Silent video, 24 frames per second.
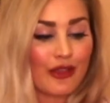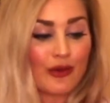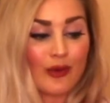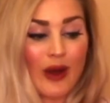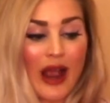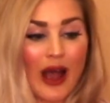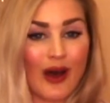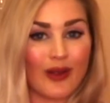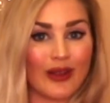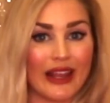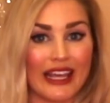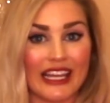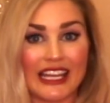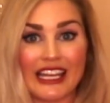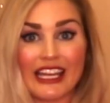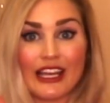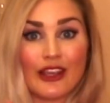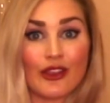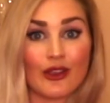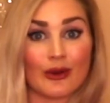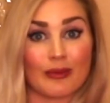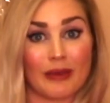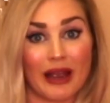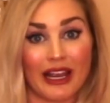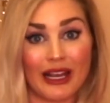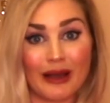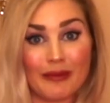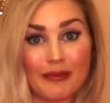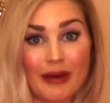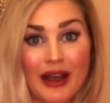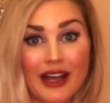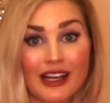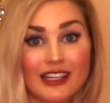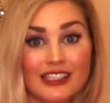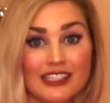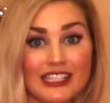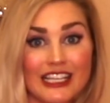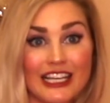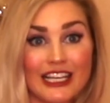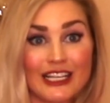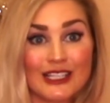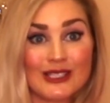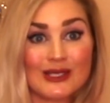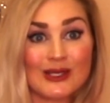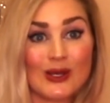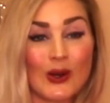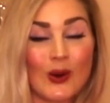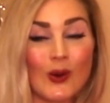throughout like either my
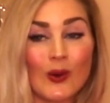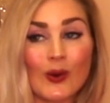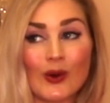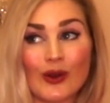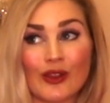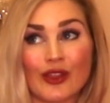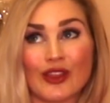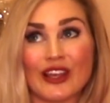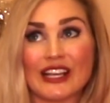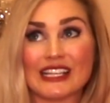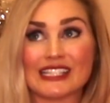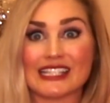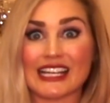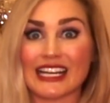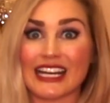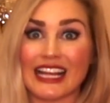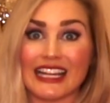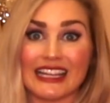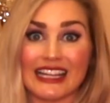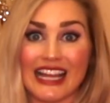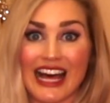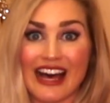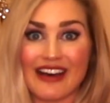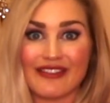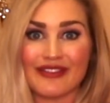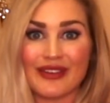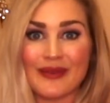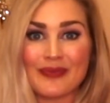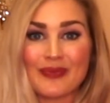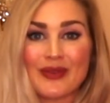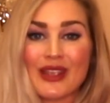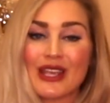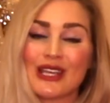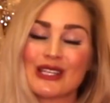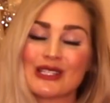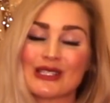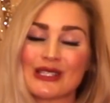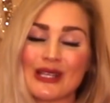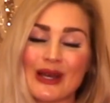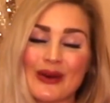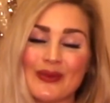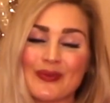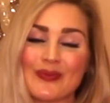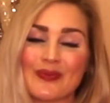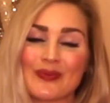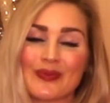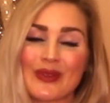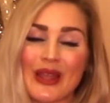unboxings or things that I love.
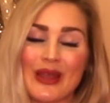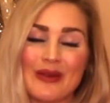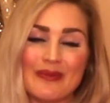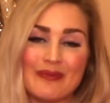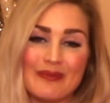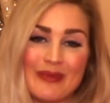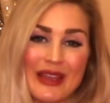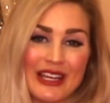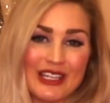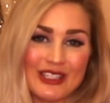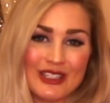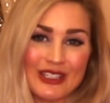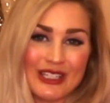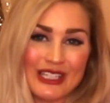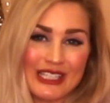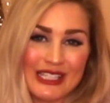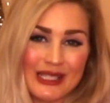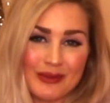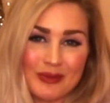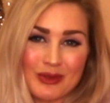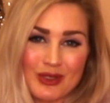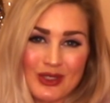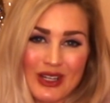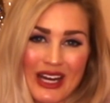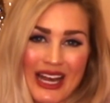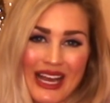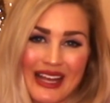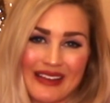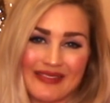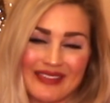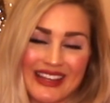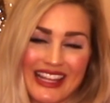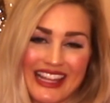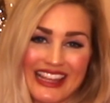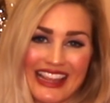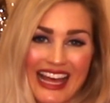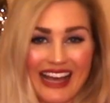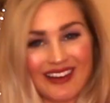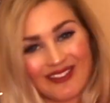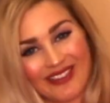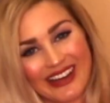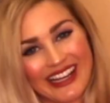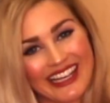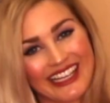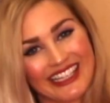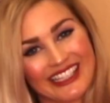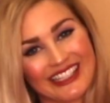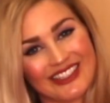So make sure to subscribe, that
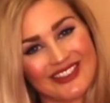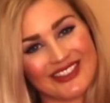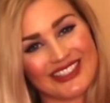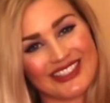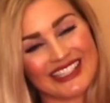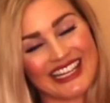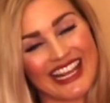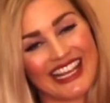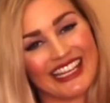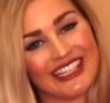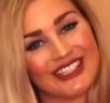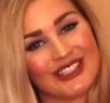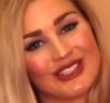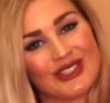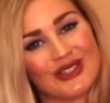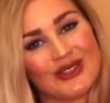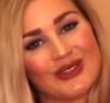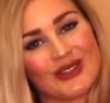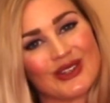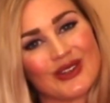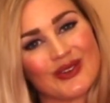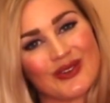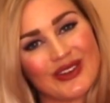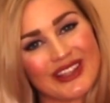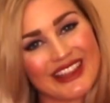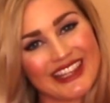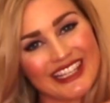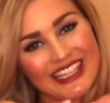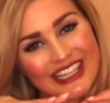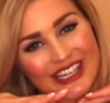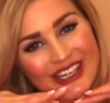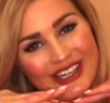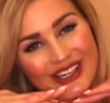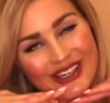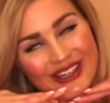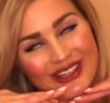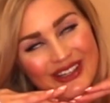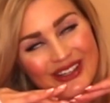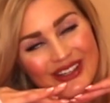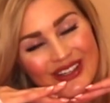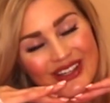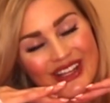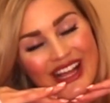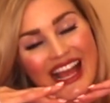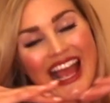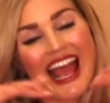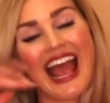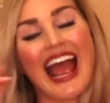way you stay in tuned with your
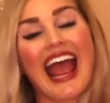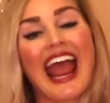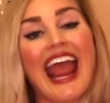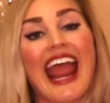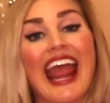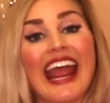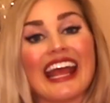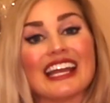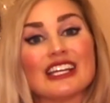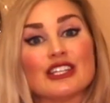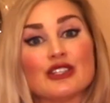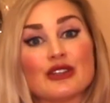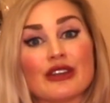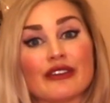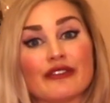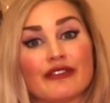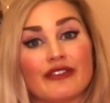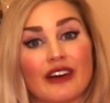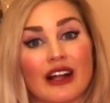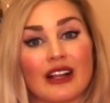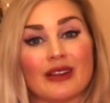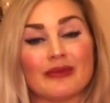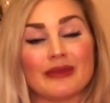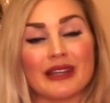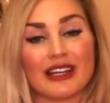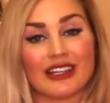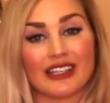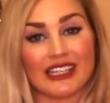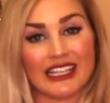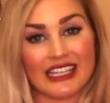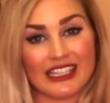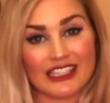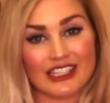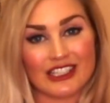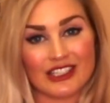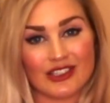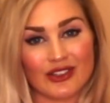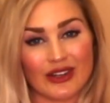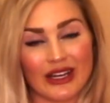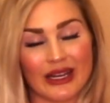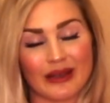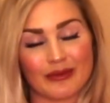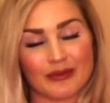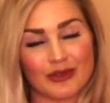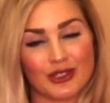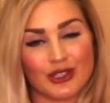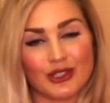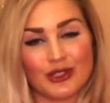girl. And you can follow me on
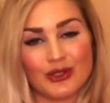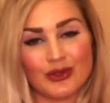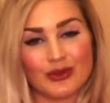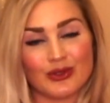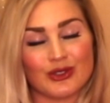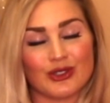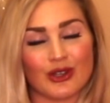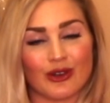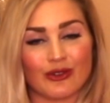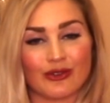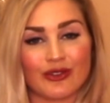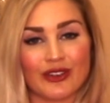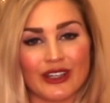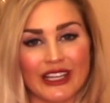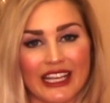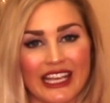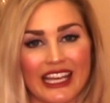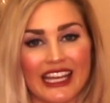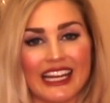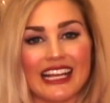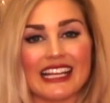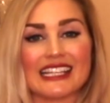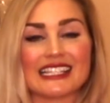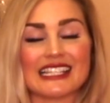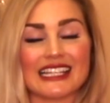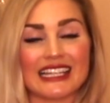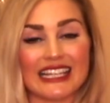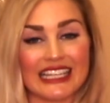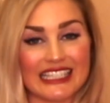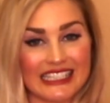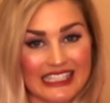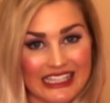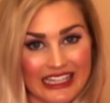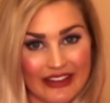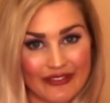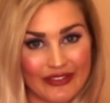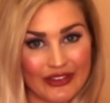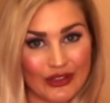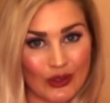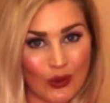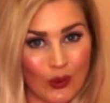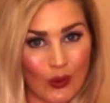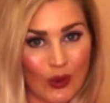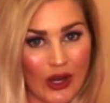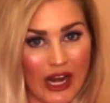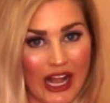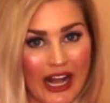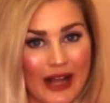Instagram too. Don't forget, it's Lace Love and
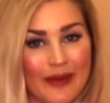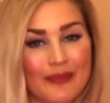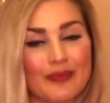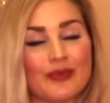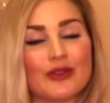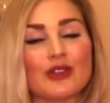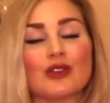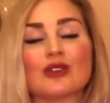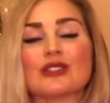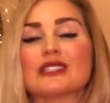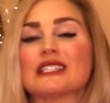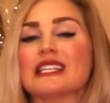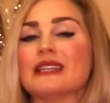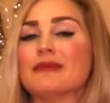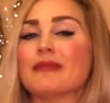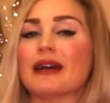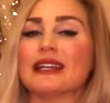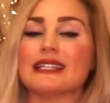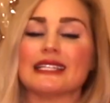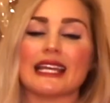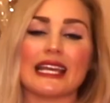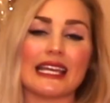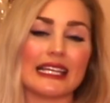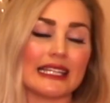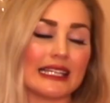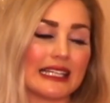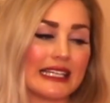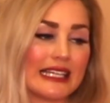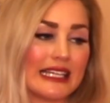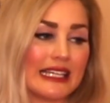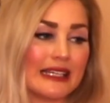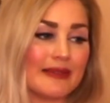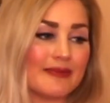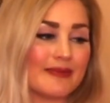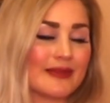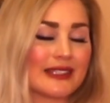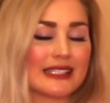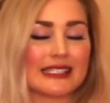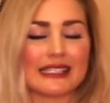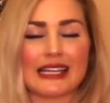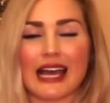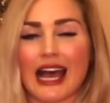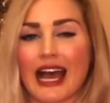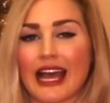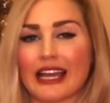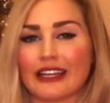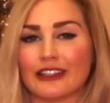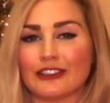Laura. You'll see my daily
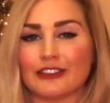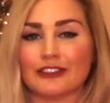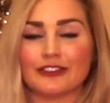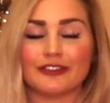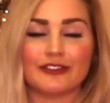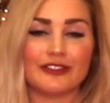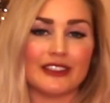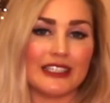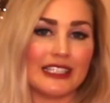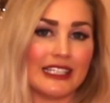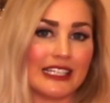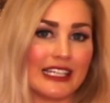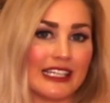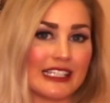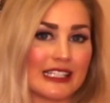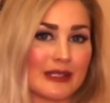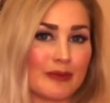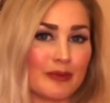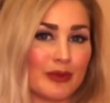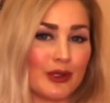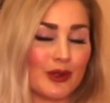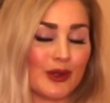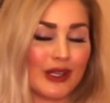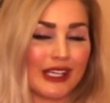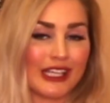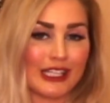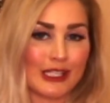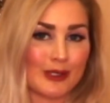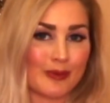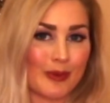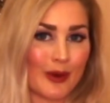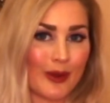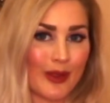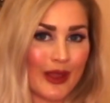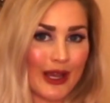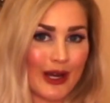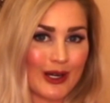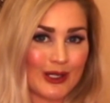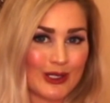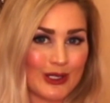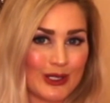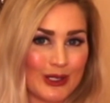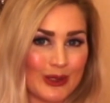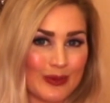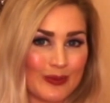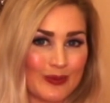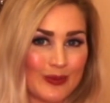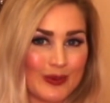style, fitness, beauty inspo there
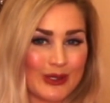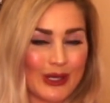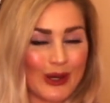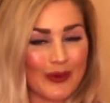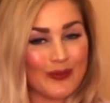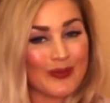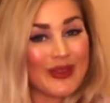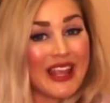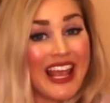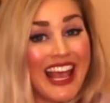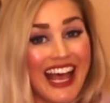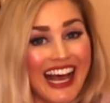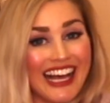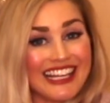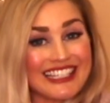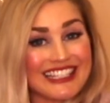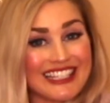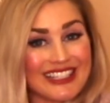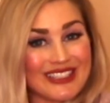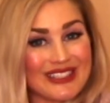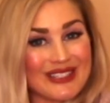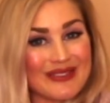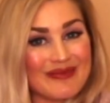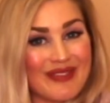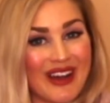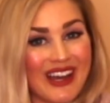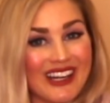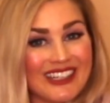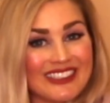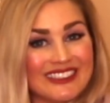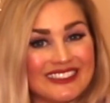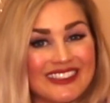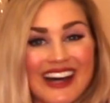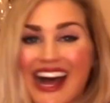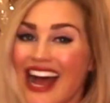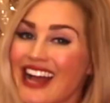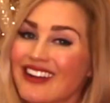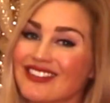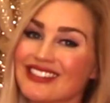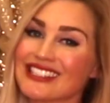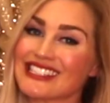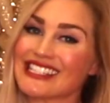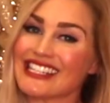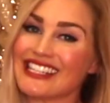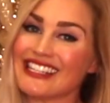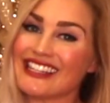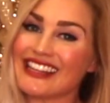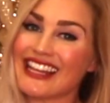too. So until tomorrow, I will
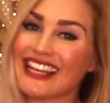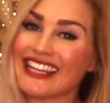see you